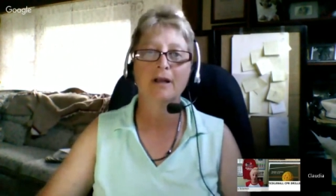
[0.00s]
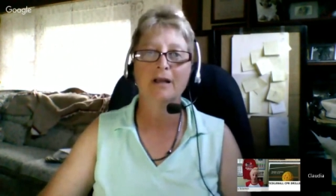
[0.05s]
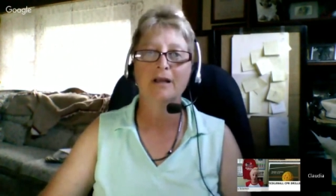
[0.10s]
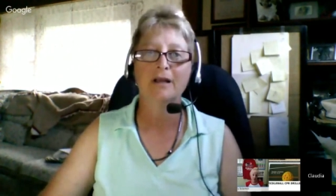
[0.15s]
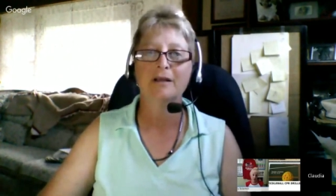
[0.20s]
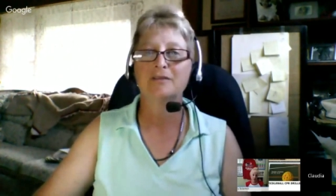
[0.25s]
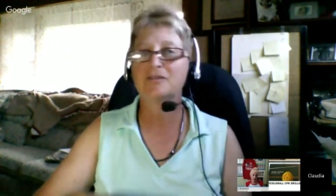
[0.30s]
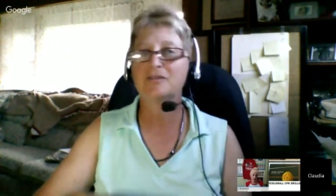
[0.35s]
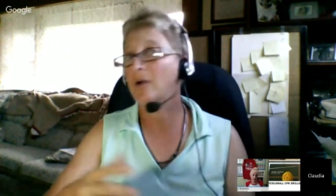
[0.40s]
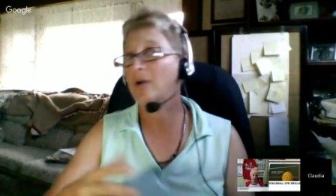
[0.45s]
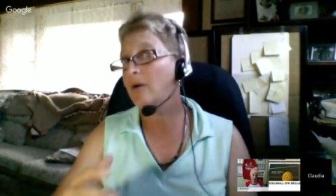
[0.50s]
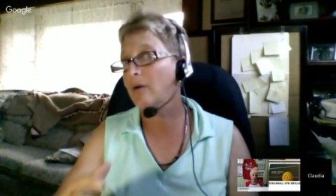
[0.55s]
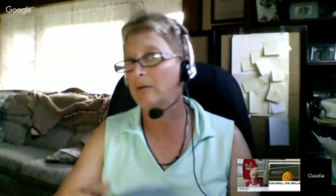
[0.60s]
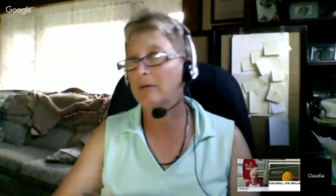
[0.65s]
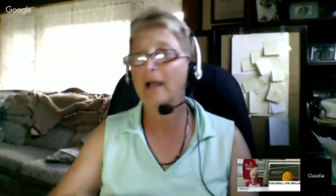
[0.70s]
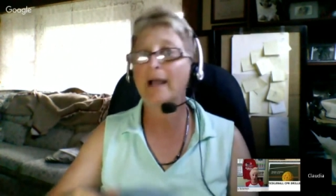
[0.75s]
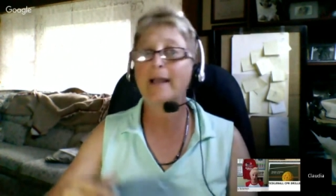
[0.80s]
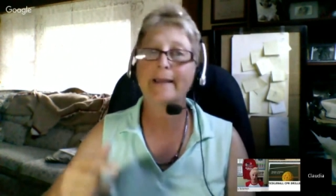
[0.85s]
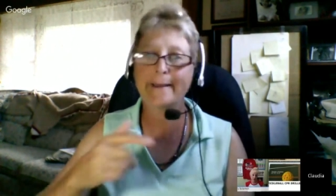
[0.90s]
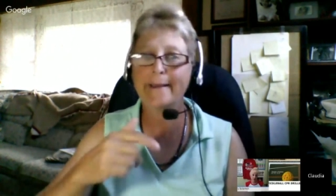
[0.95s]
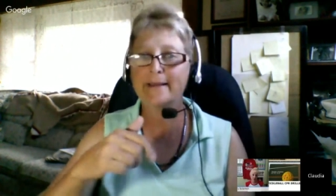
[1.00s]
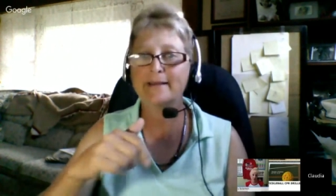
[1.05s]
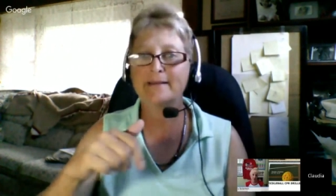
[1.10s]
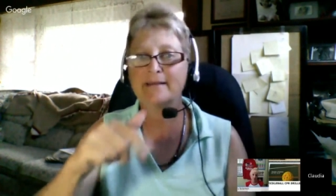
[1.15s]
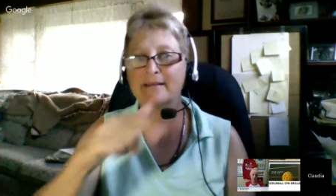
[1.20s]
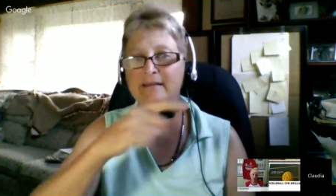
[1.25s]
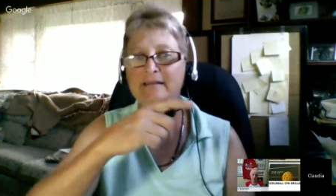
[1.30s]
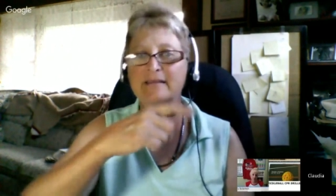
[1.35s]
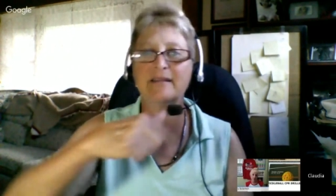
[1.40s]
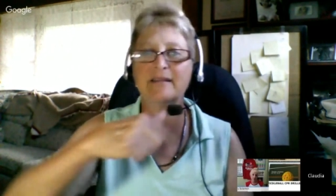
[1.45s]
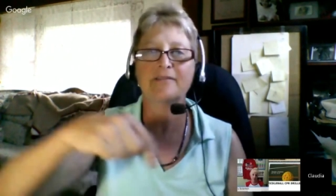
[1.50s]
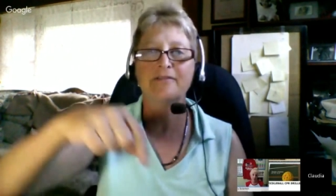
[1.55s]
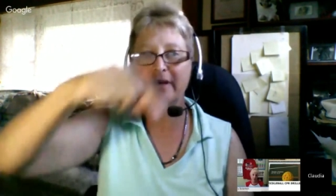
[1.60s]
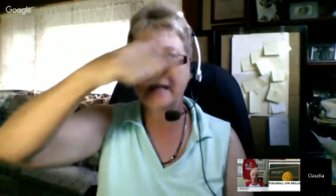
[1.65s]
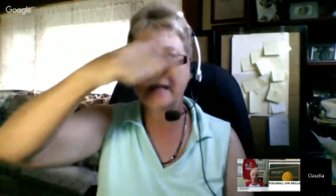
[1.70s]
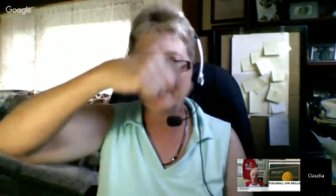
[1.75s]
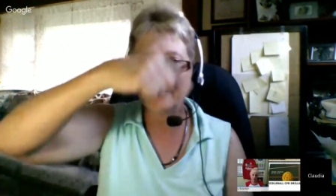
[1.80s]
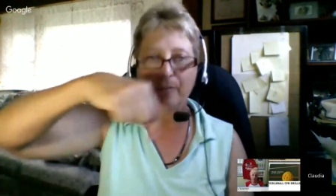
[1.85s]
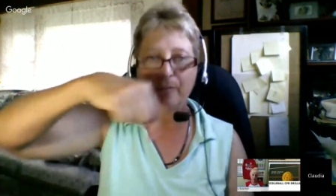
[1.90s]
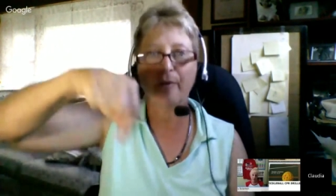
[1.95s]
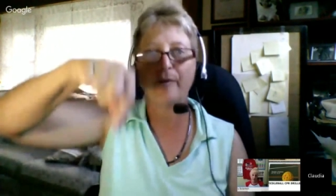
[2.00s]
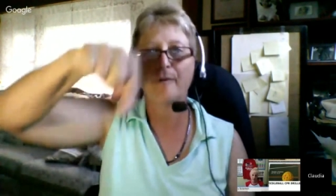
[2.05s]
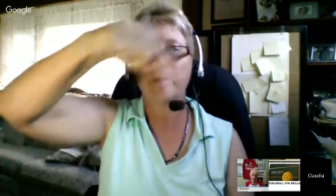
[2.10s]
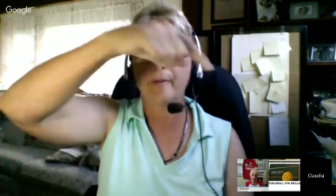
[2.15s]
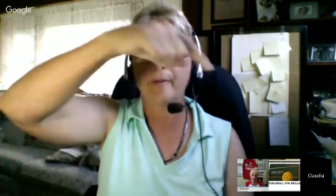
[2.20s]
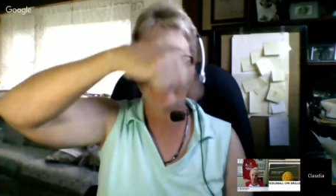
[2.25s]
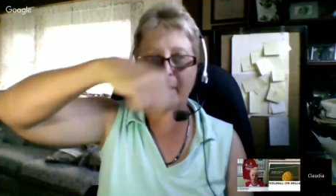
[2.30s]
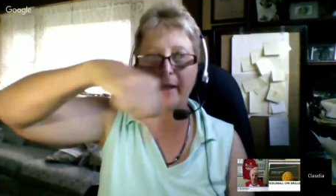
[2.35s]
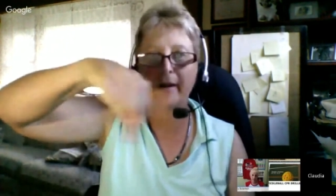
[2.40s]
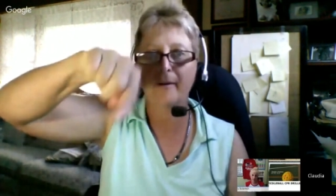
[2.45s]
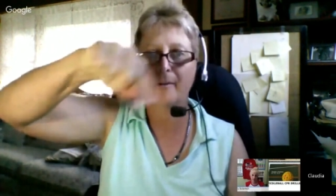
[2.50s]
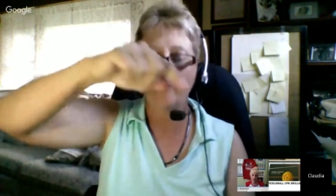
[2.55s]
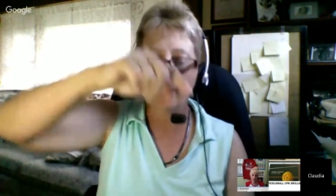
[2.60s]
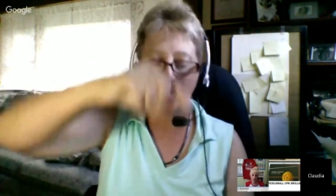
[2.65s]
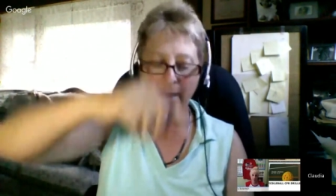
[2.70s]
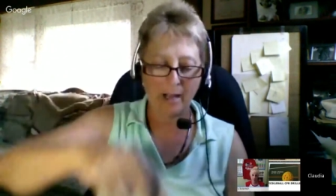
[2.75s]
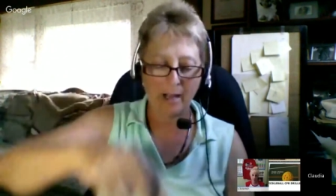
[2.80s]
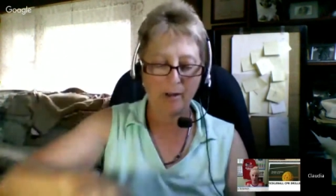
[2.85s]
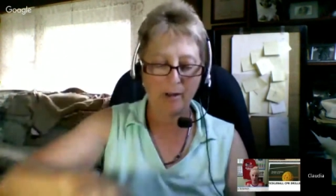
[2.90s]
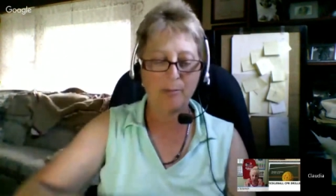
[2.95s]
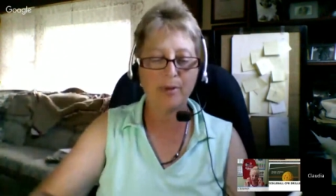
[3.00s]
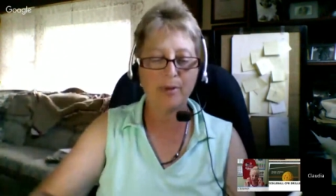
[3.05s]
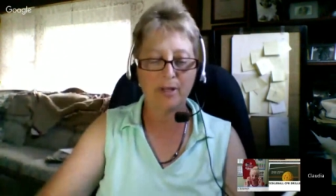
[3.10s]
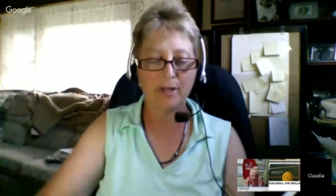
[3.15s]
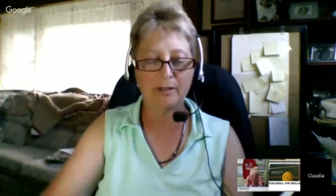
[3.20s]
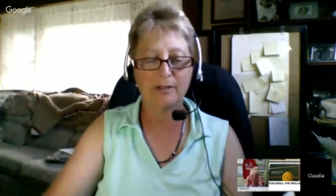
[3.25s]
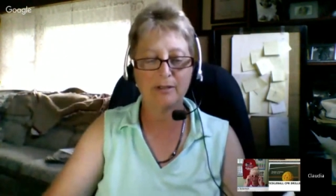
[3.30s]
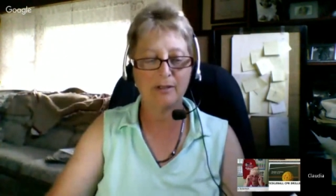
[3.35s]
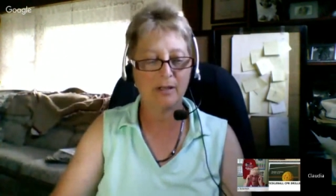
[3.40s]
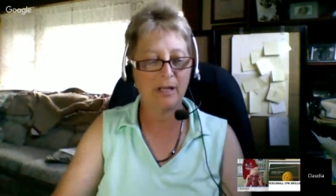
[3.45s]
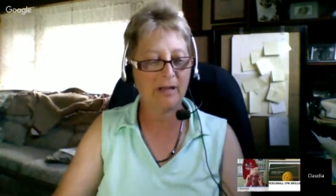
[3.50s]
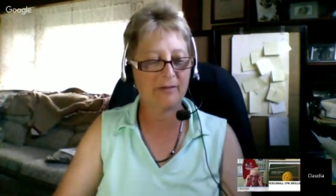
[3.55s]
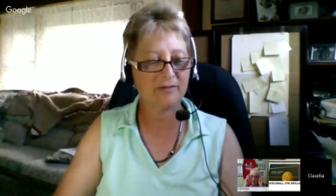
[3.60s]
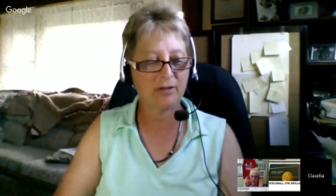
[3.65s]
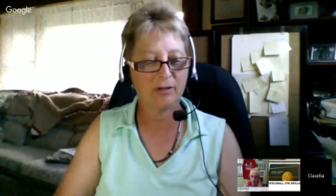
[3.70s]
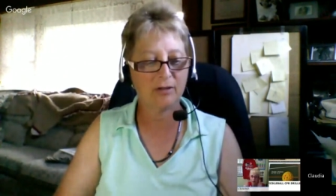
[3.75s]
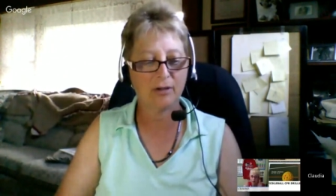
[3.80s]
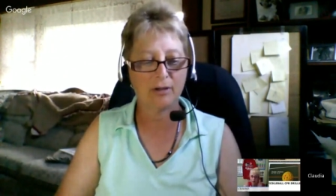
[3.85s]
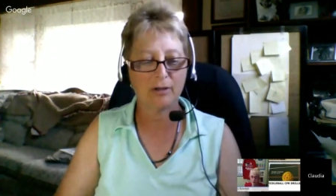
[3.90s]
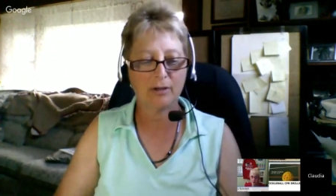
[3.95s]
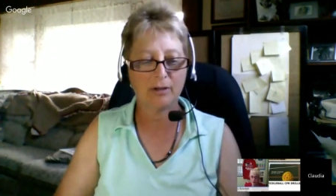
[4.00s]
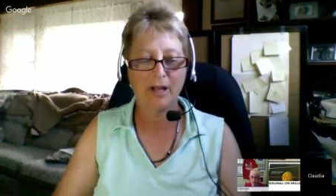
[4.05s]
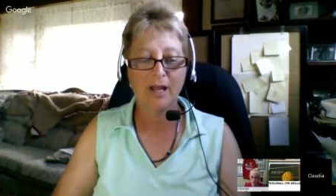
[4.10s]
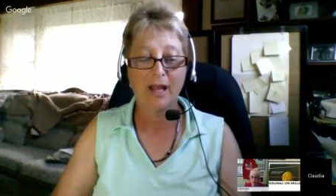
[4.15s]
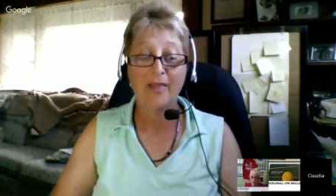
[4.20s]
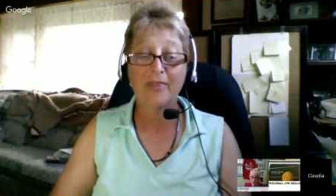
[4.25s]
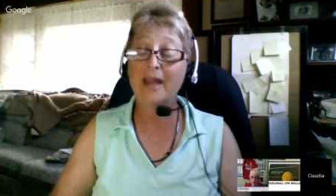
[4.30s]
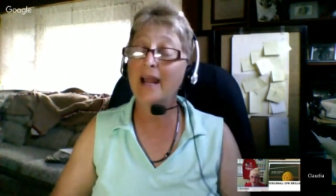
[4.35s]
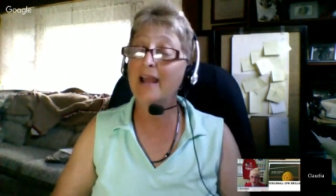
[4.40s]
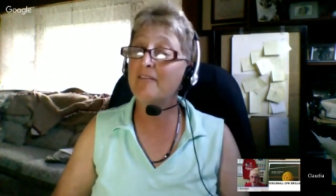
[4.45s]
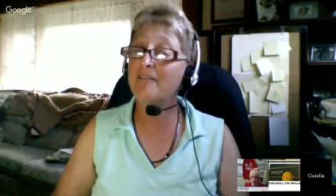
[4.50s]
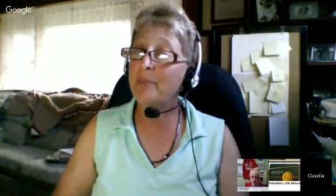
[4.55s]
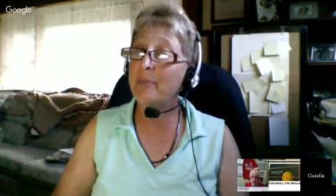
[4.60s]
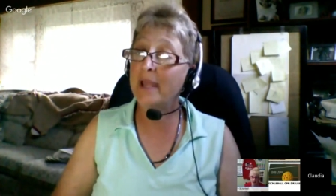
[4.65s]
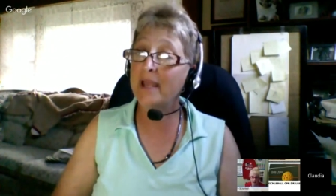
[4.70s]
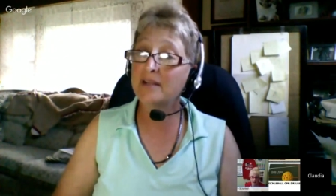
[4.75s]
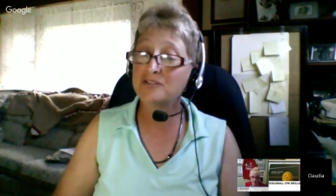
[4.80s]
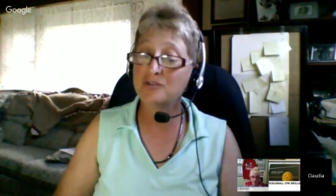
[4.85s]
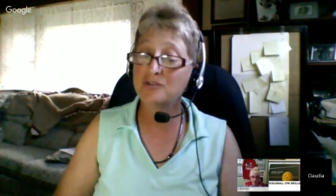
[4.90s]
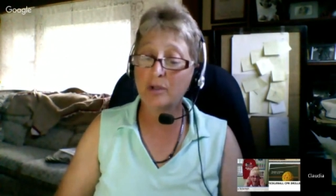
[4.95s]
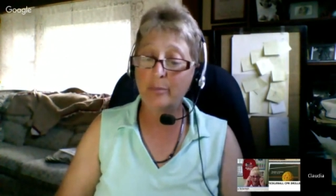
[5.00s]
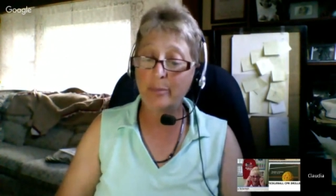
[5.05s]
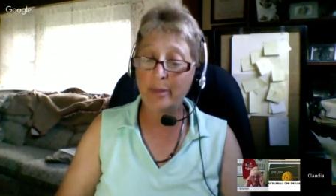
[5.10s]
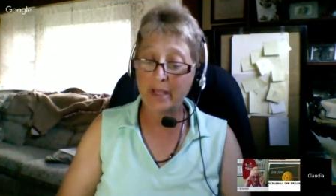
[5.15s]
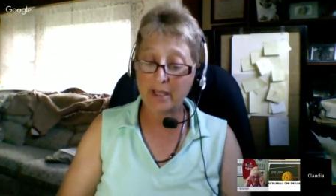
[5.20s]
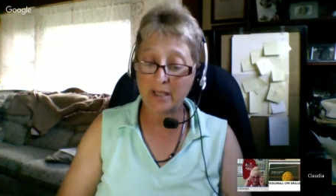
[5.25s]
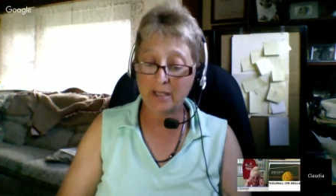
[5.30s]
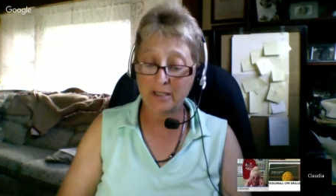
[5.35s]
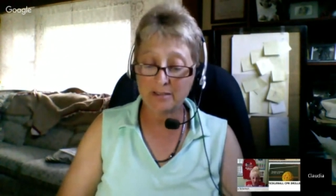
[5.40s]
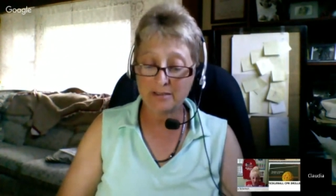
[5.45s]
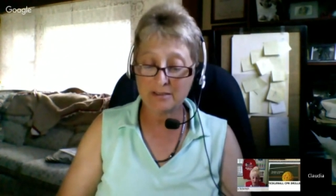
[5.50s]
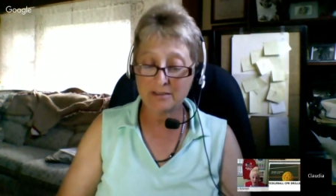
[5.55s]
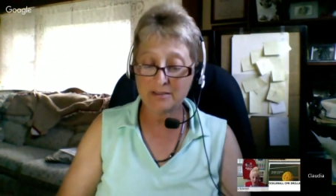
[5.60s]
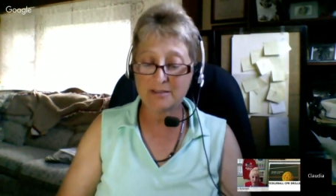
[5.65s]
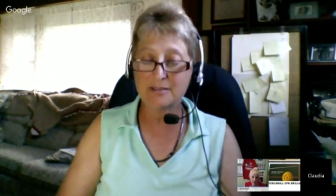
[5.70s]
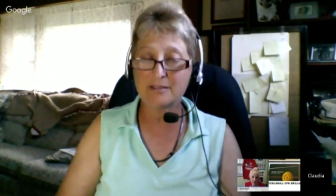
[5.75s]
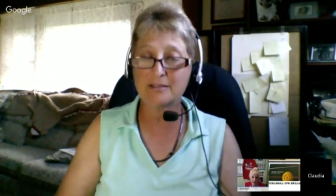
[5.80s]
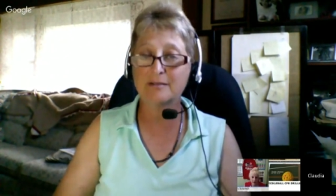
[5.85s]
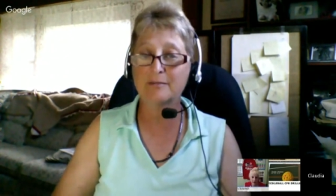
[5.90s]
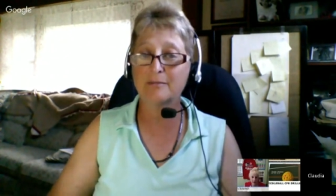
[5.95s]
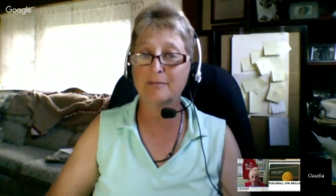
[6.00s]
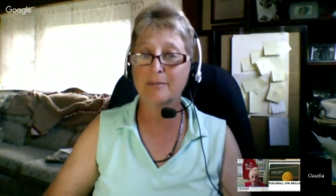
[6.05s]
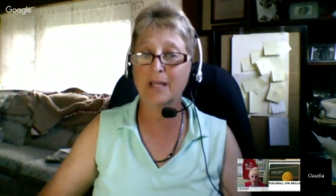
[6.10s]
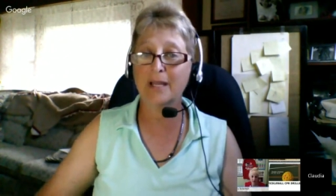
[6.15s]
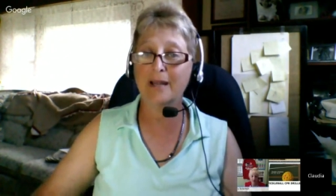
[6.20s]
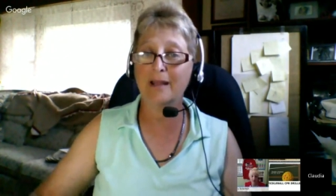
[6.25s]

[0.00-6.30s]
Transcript: So I get dizzy if you keep going around and around, but you have to learn. Then I have pantry pickings, meaning